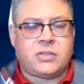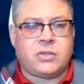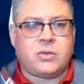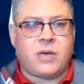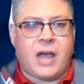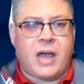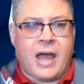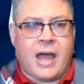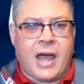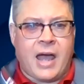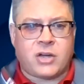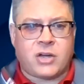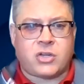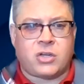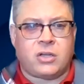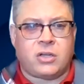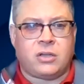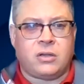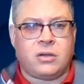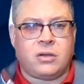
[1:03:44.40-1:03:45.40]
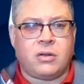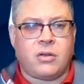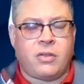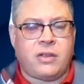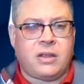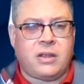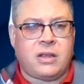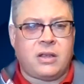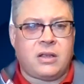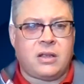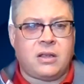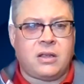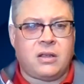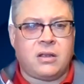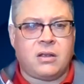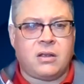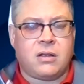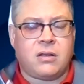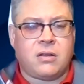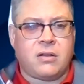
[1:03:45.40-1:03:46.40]
to action
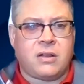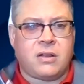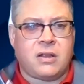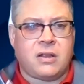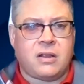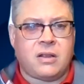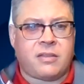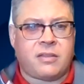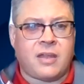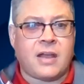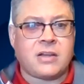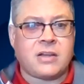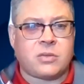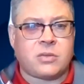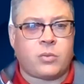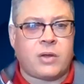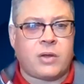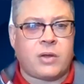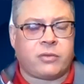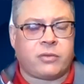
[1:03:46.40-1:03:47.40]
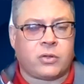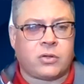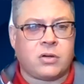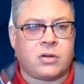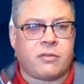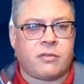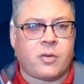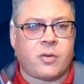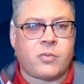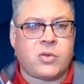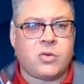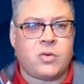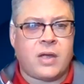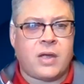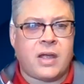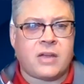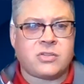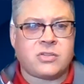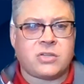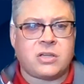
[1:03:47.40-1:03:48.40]
the the things that we've learned from you
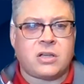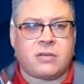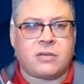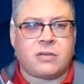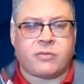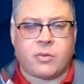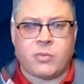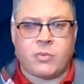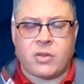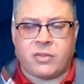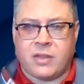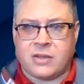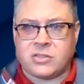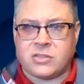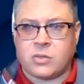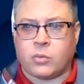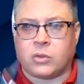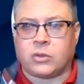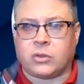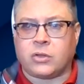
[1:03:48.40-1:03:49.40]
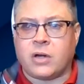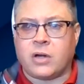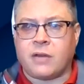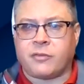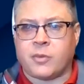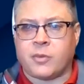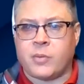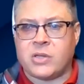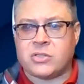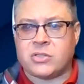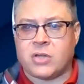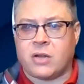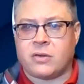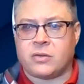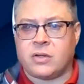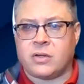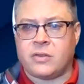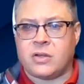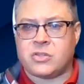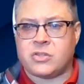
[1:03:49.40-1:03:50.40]
angie and from the things that we're learning from each
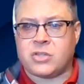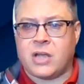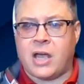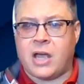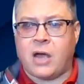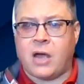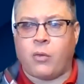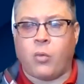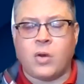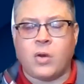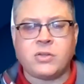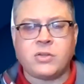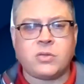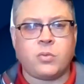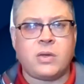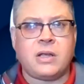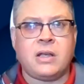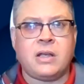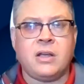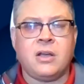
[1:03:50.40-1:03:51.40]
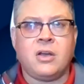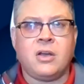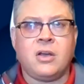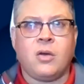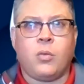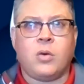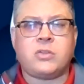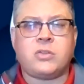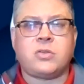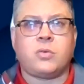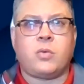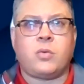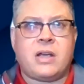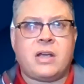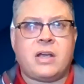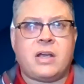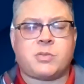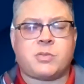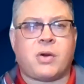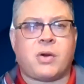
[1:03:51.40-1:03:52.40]
other in the chat what do we what do
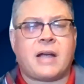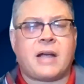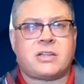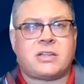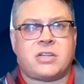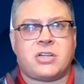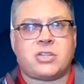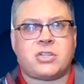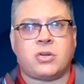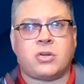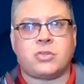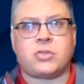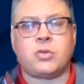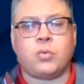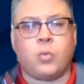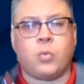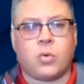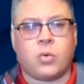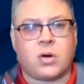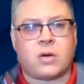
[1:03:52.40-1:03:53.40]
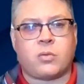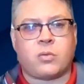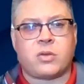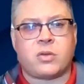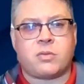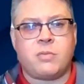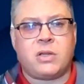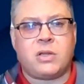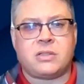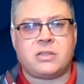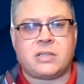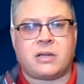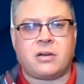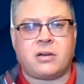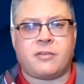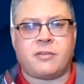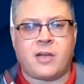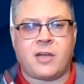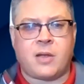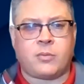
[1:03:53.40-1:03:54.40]
we as practitioners who work with
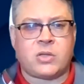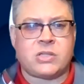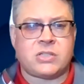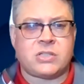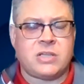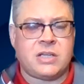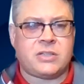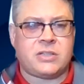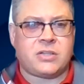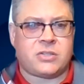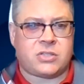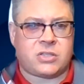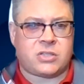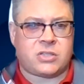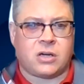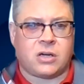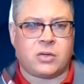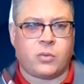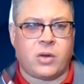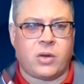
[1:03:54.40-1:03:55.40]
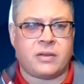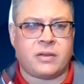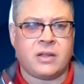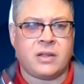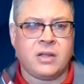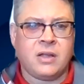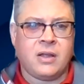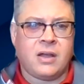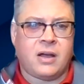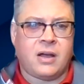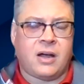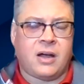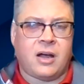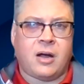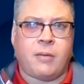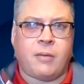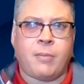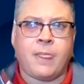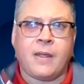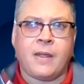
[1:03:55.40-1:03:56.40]
military families need to start with
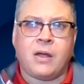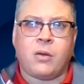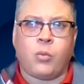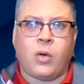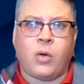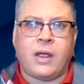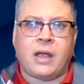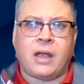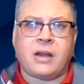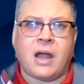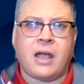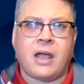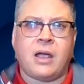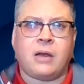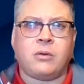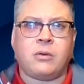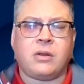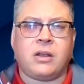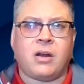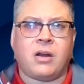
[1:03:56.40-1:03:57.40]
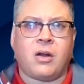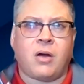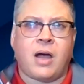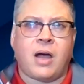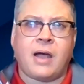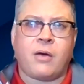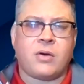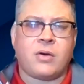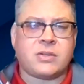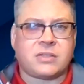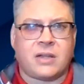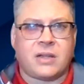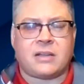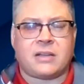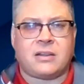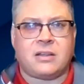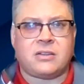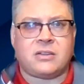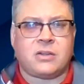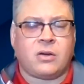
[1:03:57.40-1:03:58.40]
um, and and you know i always
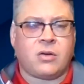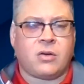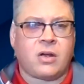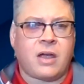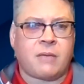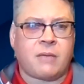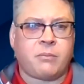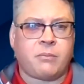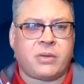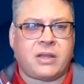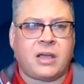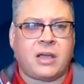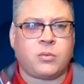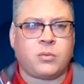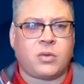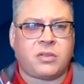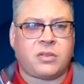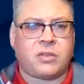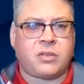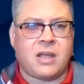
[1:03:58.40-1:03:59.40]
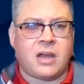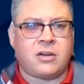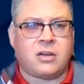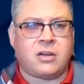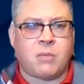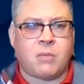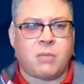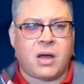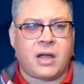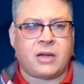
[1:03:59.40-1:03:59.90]
like the you know begin with the end in